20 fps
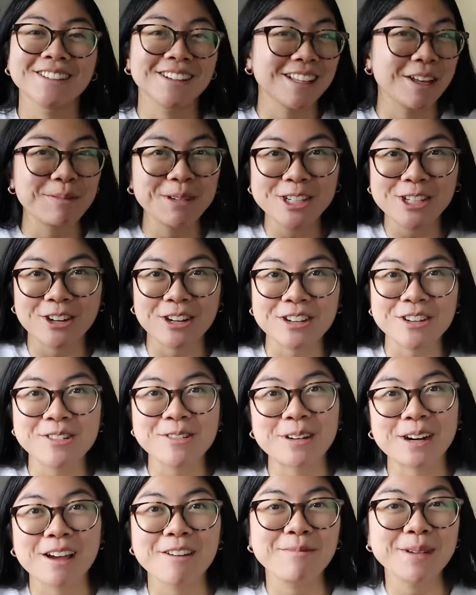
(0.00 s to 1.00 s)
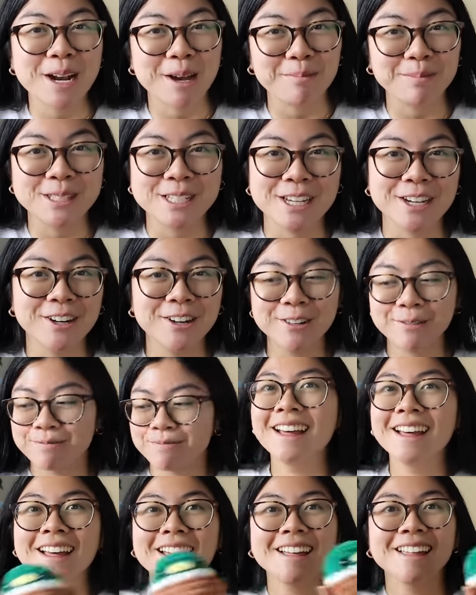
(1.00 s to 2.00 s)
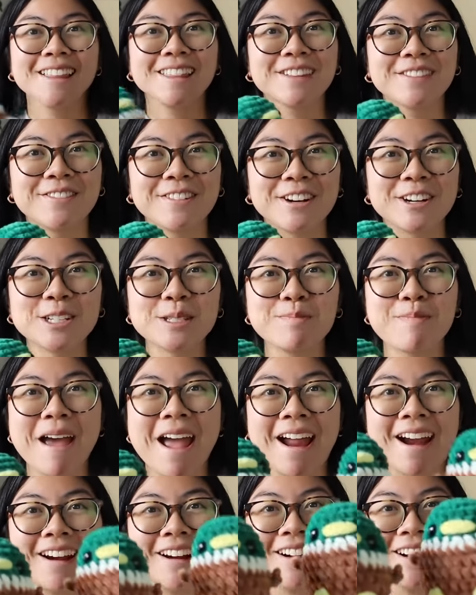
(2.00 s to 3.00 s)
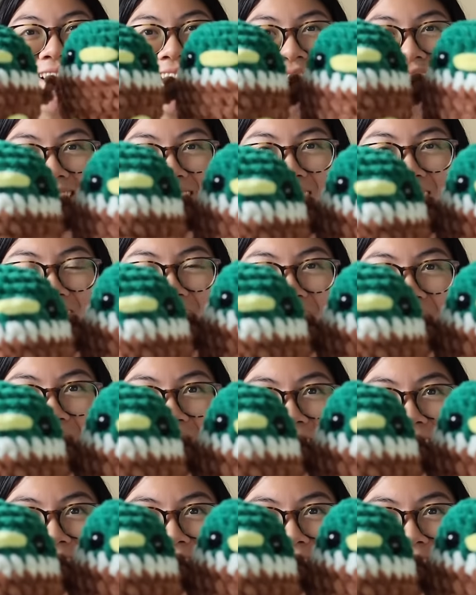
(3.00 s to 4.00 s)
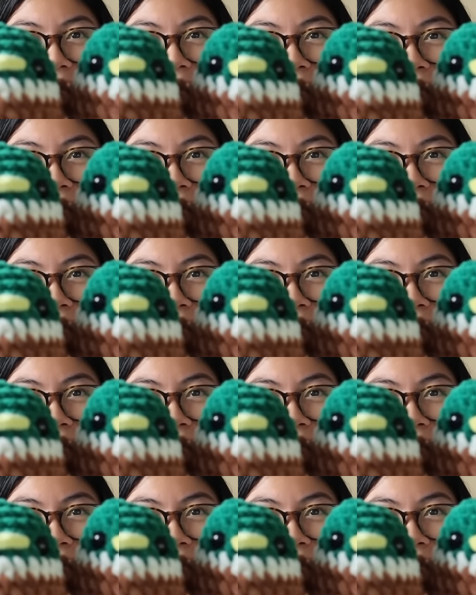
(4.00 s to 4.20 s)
So let me show you what I've been up to. The first pair are these